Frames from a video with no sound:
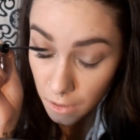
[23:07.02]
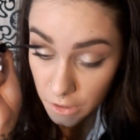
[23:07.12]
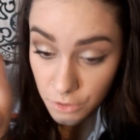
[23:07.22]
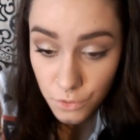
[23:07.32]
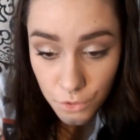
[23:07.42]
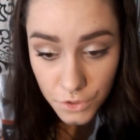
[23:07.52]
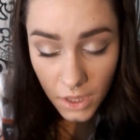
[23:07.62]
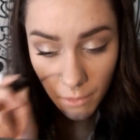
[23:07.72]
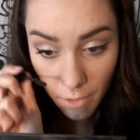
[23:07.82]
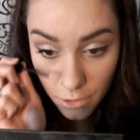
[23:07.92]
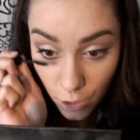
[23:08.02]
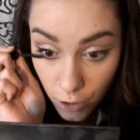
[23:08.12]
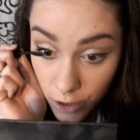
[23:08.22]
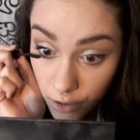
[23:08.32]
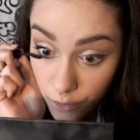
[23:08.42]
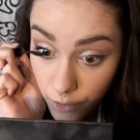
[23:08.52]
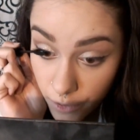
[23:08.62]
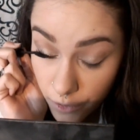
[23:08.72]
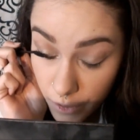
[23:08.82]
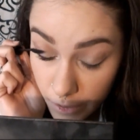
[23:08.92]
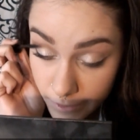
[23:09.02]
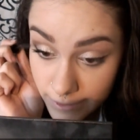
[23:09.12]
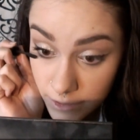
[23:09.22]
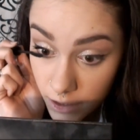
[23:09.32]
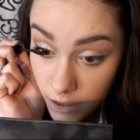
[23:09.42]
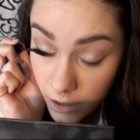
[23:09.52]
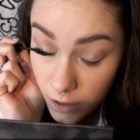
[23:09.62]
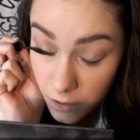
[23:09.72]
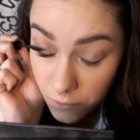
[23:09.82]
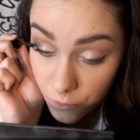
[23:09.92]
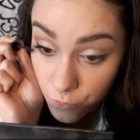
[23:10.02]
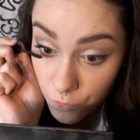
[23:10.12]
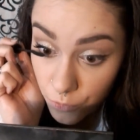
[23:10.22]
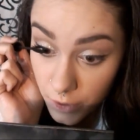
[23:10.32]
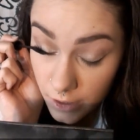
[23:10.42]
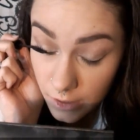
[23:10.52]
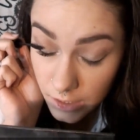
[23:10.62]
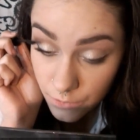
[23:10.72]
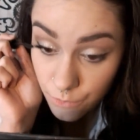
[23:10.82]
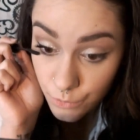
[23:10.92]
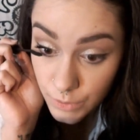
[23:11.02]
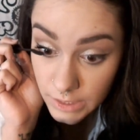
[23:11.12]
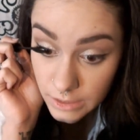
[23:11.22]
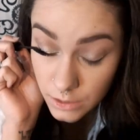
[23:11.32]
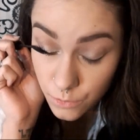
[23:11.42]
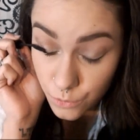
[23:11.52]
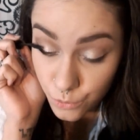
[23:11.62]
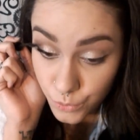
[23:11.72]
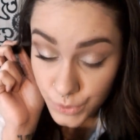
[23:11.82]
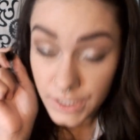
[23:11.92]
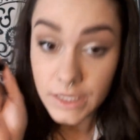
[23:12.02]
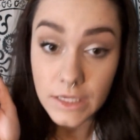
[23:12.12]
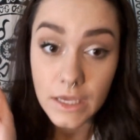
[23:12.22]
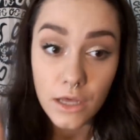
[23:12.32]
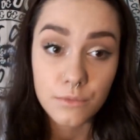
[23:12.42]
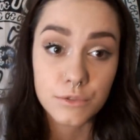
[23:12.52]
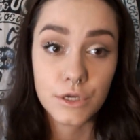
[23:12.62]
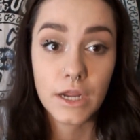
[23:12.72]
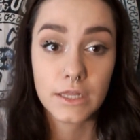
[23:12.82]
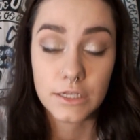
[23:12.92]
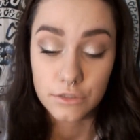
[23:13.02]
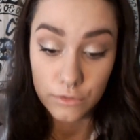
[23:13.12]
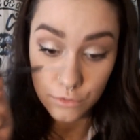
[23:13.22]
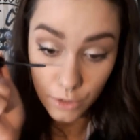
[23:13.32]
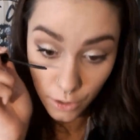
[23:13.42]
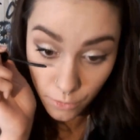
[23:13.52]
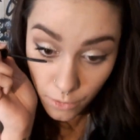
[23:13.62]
And the cool thing about the argan oil is it really, really, really helps your eyelashes grow.